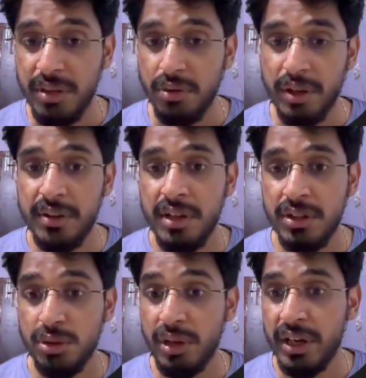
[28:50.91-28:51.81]
Okay,
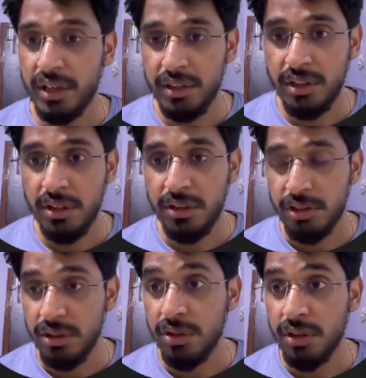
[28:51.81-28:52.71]
so currently the
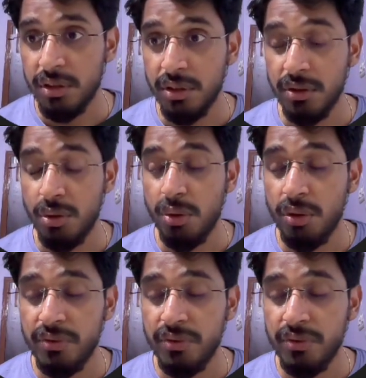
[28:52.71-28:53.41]
role